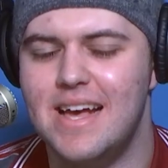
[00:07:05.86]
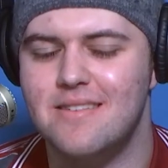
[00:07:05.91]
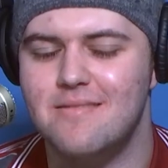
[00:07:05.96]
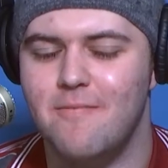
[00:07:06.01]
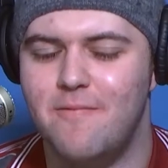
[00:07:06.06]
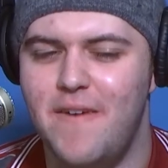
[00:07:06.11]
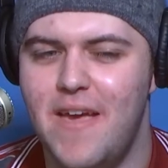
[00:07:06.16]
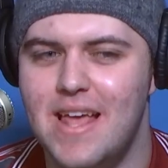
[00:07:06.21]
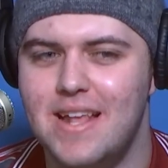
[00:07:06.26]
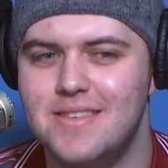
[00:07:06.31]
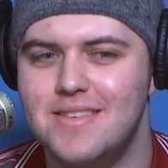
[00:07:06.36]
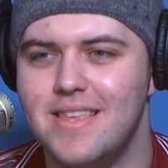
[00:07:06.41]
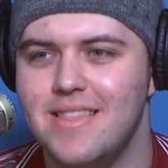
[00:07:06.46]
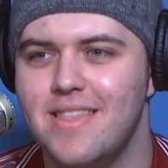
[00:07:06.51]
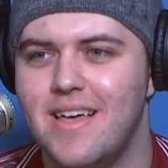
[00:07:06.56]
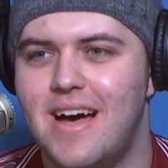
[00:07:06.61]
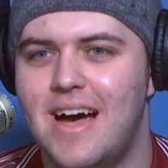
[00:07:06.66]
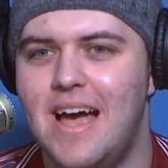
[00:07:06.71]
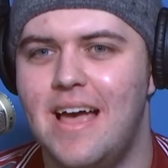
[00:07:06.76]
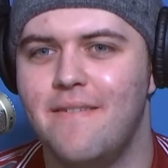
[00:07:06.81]
Fantasy
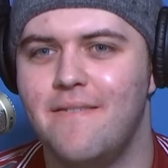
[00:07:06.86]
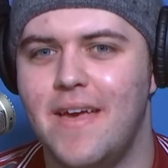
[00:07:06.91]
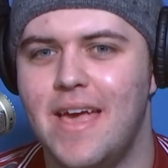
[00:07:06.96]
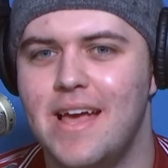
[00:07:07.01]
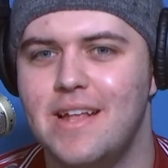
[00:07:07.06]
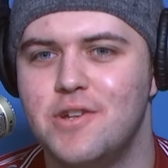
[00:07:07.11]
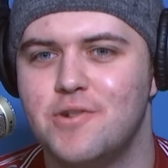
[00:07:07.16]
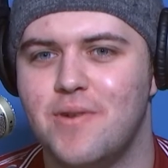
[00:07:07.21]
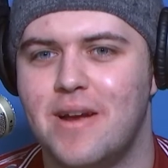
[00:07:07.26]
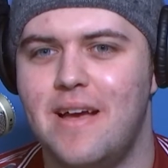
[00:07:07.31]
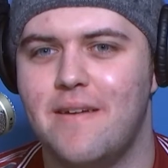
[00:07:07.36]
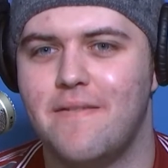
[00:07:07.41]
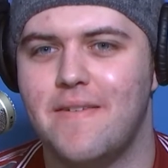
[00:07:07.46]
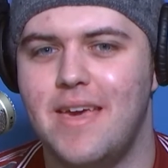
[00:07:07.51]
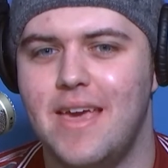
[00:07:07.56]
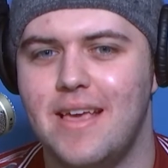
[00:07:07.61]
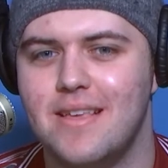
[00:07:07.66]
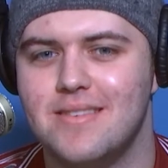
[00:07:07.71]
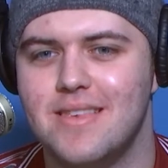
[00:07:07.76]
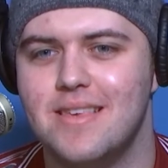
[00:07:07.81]
Live and
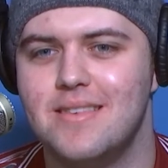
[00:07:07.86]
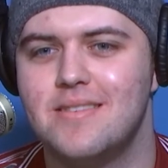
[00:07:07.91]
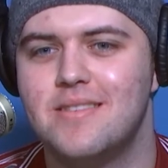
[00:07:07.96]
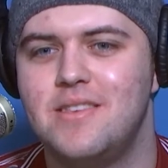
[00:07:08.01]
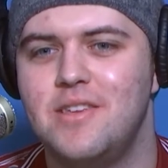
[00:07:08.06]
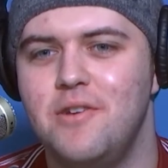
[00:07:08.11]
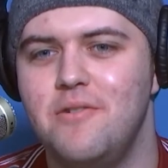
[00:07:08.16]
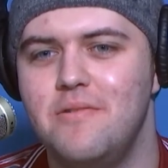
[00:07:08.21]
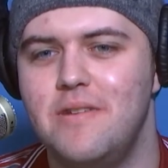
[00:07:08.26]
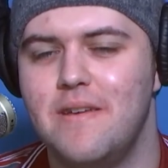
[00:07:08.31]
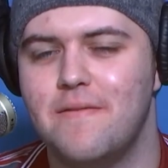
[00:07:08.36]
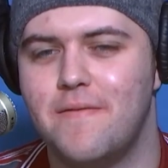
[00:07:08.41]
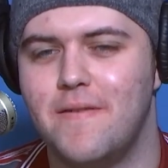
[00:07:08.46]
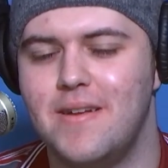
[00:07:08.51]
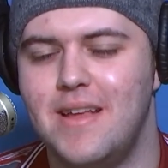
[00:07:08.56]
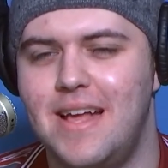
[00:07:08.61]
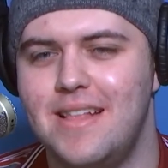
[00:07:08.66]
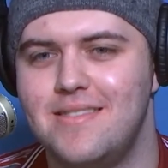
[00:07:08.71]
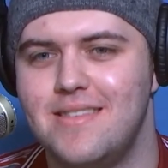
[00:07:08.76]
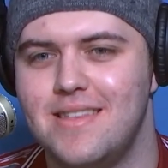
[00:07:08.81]
DraftKings as 2
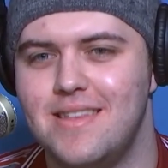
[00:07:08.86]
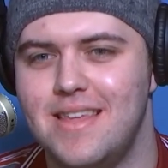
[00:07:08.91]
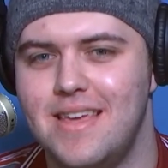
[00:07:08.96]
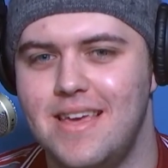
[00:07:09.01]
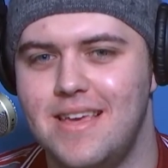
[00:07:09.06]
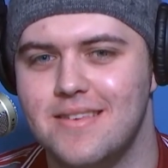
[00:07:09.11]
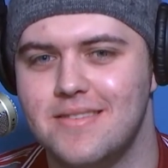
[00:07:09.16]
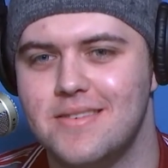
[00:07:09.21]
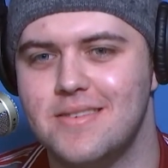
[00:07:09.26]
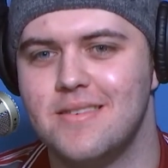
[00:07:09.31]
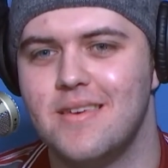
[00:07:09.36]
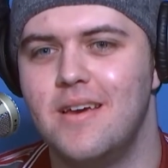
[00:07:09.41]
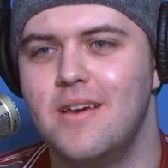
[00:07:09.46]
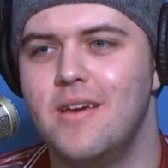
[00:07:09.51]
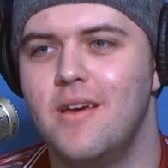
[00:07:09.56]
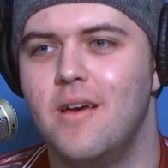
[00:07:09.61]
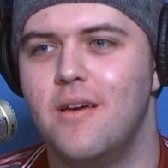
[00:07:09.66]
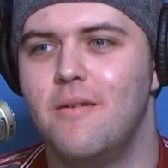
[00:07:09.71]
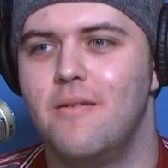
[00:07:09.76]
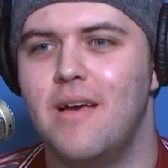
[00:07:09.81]
different entities.
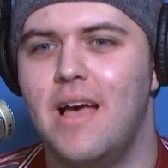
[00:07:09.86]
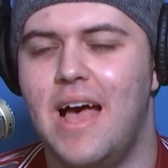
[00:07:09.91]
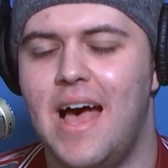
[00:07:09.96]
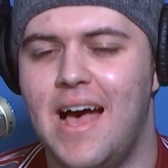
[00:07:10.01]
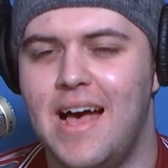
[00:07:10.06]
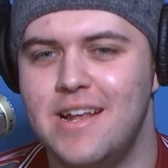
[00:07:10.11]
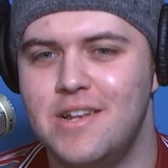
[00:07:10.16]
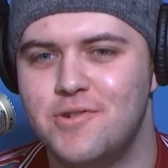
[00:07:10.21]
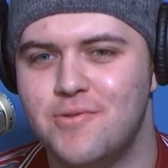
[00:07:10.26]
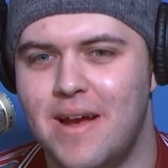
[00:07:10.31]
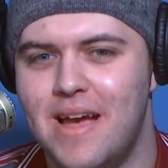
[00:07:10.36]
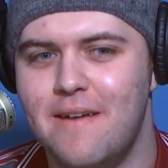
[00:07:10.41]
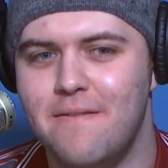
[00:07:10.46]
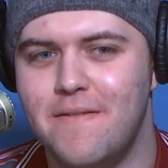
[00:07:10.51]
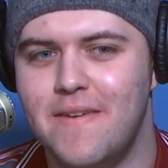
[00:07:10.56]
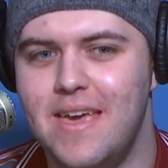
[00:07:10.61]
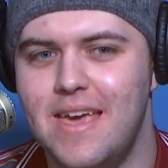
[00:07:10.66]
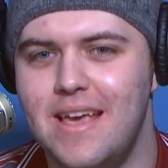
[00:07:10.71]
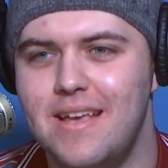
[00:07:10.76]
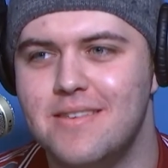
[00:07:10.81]

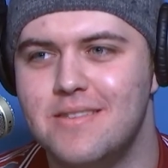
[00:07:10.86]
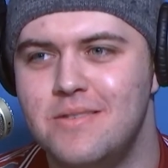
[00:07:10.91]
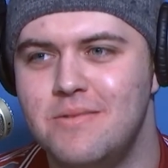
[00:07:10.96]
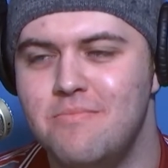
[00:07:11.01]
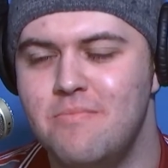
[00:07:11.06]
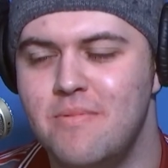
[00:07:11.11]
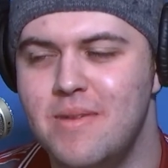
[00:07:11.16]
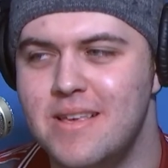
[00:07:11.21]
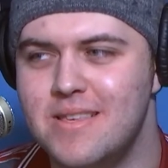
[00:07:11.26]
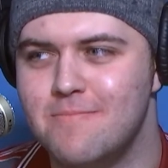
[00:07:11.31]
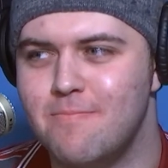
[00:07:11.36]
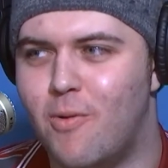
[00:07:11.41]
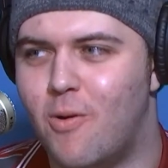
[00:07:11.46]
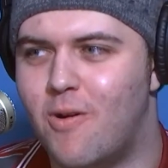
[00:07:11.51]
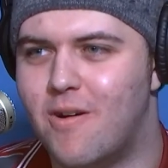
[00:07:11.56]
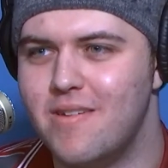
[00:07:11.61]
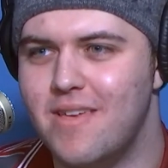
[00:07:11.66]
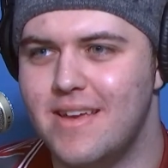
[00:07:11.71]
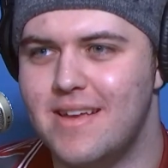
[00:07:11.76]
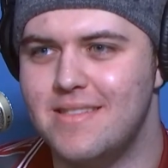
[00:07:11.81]
DraftKings is
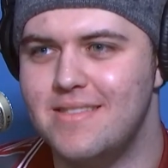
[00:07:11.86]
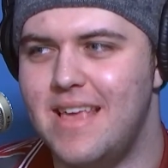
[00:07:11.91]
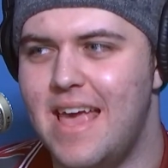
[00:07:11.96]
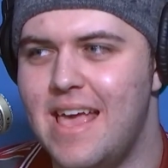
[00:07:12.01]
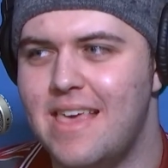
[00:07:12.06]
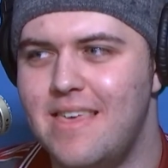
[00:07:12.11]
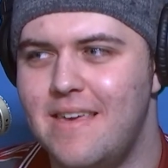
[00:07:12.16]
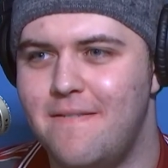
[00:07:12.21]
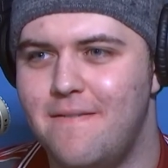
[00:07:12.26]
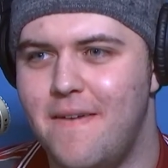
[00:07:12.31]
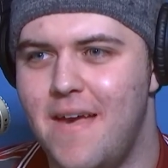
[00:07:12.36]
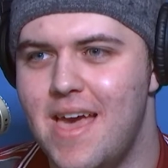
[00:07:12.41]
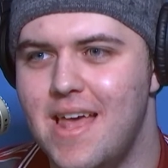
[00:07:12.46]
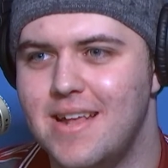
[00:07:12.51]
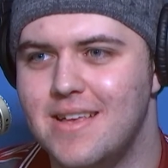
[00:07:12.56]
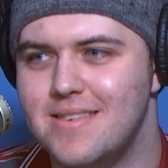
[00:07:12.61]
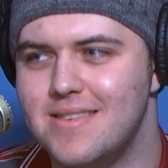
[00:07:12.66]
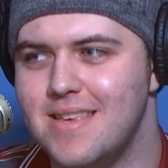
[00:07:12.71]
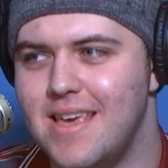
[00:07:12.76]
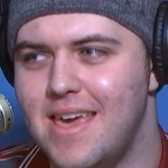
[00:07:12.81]
more like daily
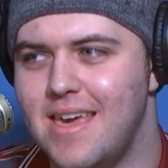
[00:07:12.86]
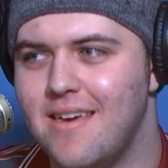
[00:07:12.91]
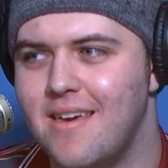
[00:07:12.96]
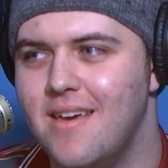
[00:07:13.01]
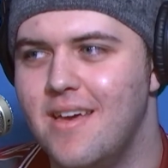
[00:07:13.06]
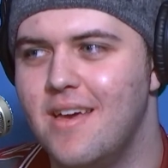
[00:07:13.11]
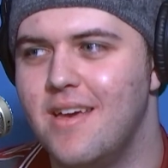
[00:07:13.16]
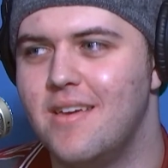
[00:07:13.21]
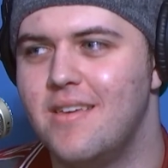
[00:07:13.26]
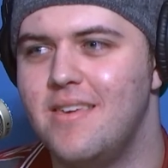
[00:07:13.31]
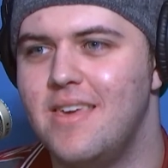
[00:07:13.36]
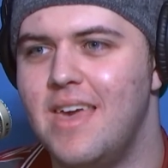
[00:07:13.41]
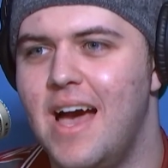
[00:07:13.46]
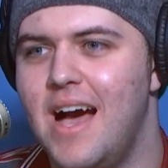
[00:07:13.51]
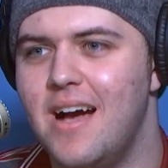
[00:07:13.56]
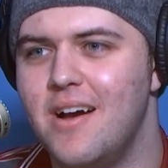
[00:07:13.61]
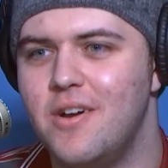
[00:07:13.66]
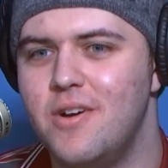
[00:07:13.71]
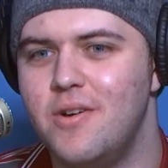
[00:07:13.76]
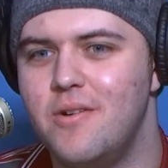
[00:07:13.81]
fantasy.
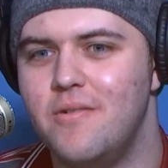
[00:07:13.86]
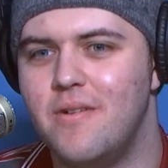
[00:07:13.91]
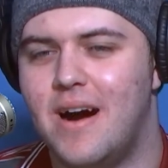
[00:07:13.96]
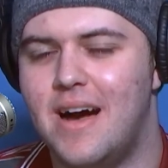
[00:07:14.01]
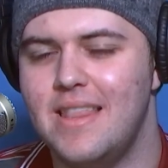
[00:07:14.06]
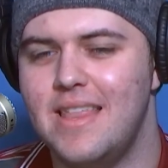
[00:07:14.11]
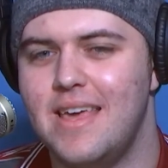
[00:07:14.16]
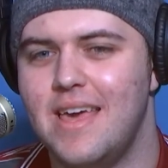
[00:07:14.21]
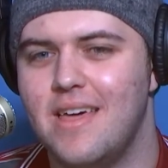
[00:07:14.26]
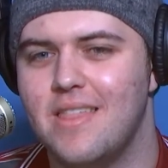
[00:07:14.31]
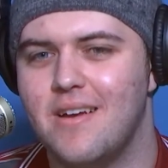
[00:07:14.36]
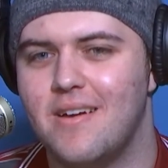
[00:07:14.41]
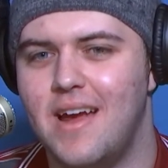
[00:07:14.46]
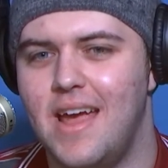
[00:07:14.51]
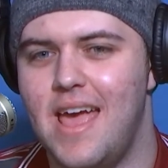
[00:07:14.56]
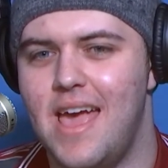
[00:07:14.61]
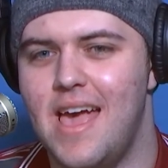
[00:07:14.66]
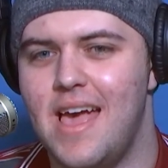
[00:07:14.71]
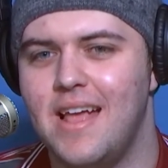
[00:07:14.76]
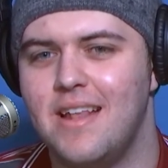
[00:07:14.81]
Yahoo, on the other
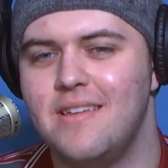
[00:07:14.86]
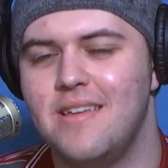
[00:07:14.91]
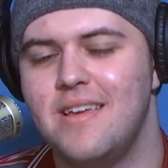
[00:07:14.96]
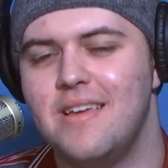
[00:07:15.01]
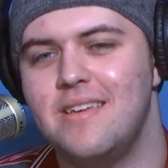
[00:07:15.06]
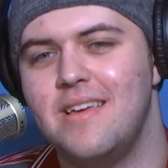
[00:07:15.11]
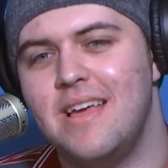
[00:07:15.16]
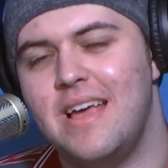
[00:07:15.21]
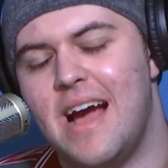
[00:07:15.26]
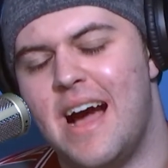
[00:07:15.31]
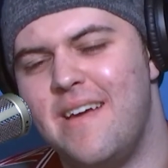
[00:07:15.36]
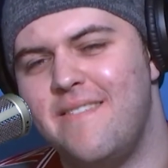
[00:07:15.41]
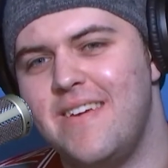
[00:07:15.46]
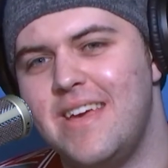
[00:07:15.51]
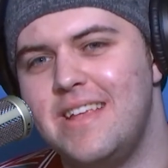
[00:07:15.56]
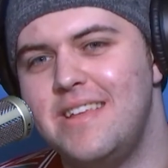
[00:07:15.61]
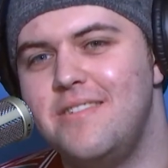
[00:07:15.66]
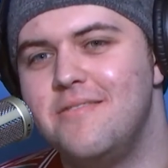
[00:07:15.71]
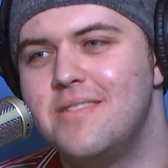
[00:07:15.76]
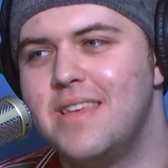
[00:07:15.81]
hand, I
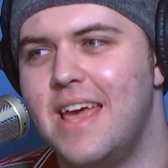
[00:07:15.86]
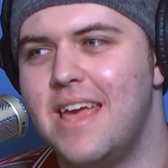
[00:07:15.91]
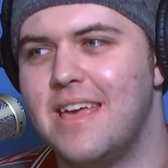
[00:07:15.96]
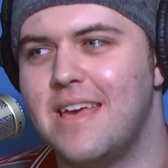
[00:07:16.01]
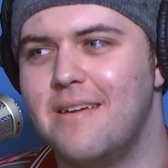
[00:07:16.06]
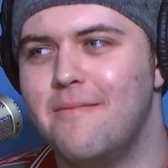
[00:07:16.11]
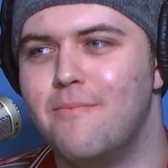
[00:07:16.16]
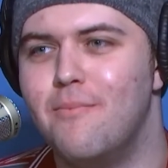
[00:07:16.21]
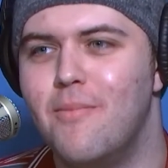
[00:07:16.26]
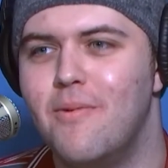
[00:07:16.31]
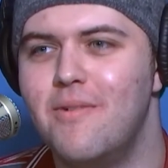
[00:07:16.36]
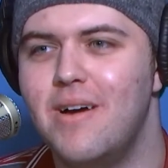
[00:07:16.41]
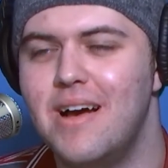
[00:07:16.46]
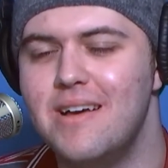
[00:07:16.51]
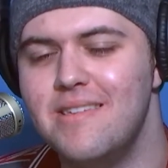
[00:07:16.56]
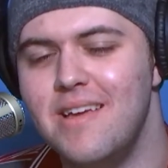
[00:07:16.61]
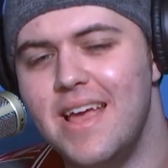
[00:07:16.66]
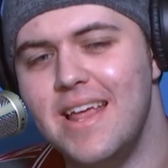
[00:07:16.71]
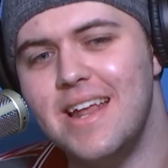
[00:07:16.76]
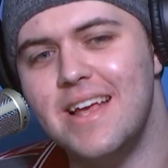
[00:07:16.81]
mean, you take it.
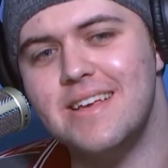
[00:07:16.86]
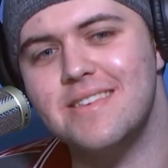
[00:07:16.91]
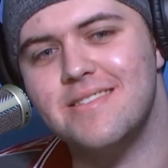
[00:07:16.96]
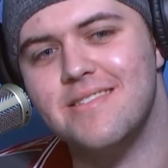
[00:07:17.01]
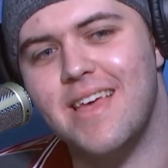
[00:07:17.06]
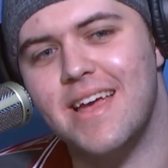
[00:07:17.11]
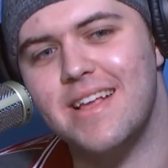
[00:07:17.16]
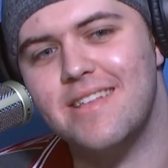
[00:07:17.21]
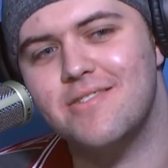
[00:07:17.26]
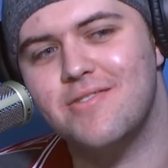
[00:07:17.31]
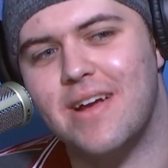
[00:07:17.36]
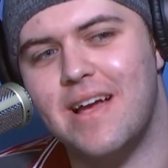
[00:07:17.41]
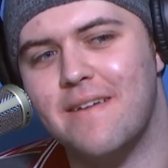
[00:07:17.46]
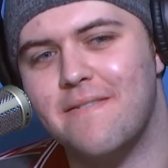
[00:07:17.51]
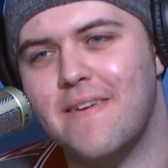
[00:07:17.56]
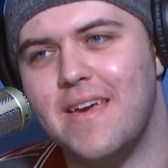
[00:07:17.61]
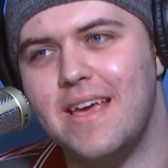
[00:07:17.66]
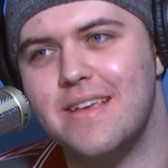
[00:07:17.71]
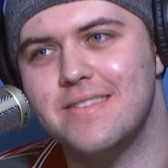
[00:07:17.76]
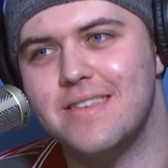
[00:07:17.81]
It is like
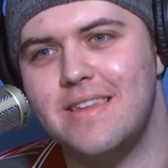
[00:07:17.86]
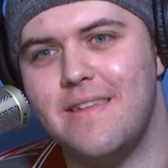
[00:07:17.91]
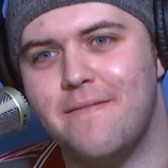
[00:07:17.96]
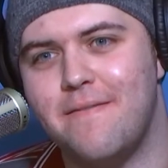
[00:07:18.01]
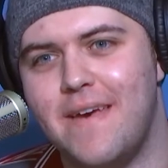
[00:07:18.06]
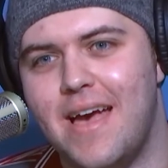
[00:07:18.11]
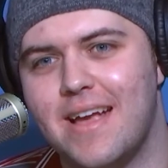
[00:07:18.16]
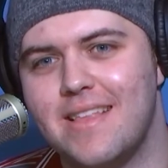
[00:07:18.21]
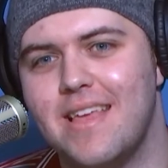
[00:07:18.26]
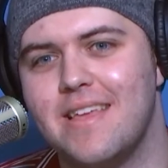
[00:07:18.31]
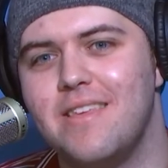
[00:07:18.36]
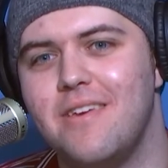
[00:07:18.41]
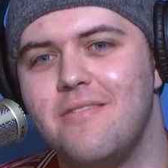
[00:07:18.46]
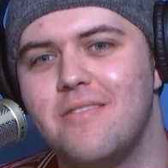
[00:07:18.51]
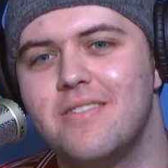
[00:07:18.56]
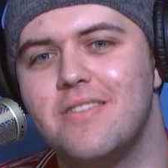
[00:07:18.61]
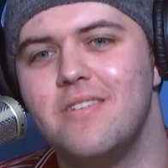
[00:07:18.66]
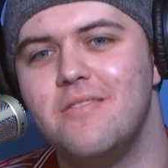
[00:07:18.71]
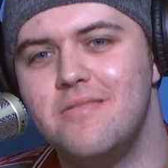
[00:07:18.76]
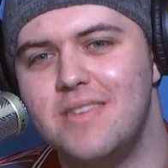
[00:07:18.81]
DraftKings in the fact that you
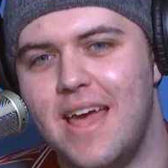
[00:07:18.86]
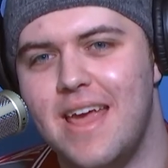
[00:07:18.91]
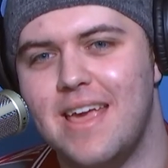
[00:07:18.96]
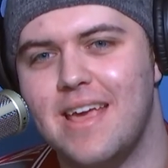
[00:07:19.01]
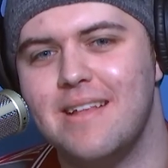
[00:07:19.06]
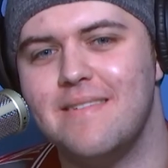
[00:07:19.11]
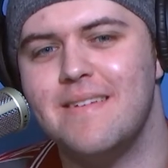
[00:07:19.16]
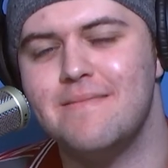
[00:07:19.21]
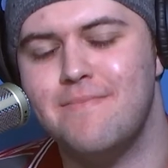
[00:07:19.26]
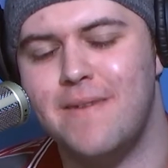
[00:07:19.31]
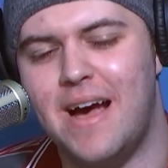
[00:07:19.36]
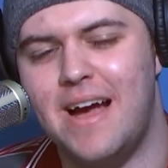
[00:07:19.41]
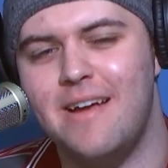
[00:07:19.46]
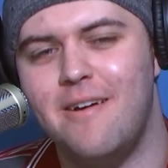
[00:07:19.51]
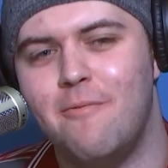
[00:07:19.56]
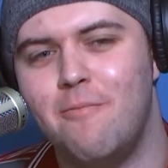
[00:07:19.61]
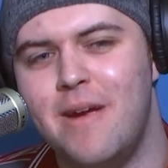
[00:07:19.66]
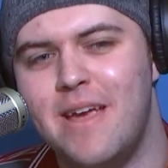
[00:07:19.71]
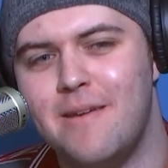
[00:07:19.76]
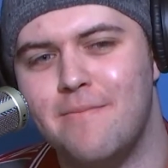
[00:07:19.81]
do take it by
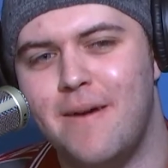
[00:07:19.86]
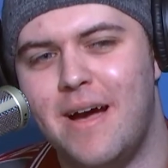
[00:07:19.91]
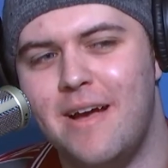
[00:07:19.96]
a week